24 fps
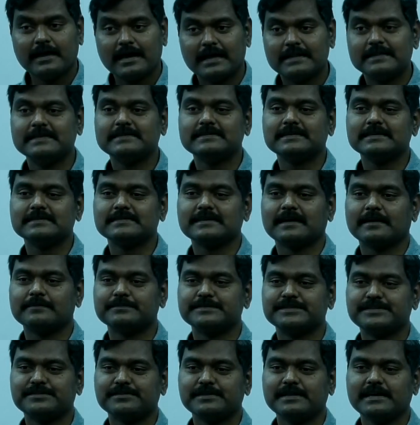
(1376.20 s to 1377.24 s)
and this is
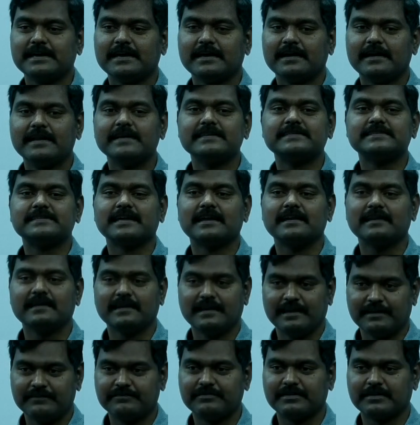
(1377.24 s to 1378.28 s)
comes to the digital
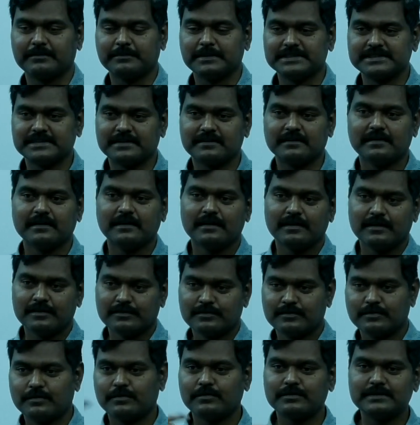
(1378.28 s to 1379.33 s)
information.
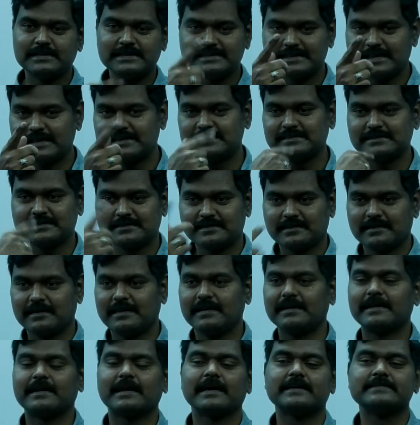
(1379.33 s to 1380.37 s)
So this is
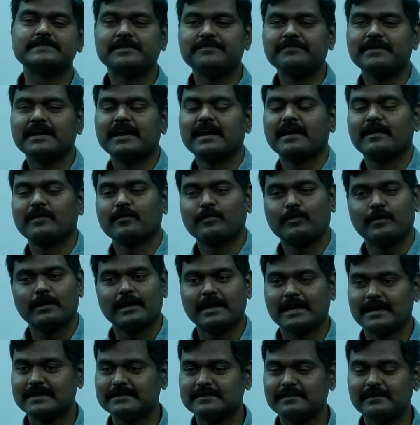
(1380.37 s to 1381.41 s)
interaction we can call
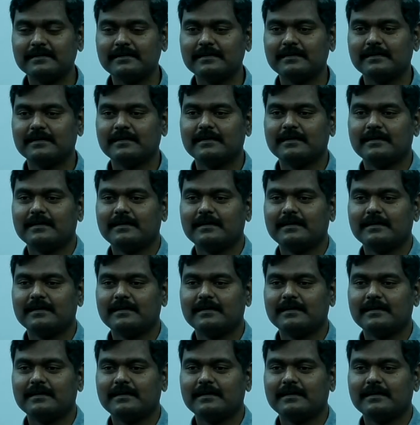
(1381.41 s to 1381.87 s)
as a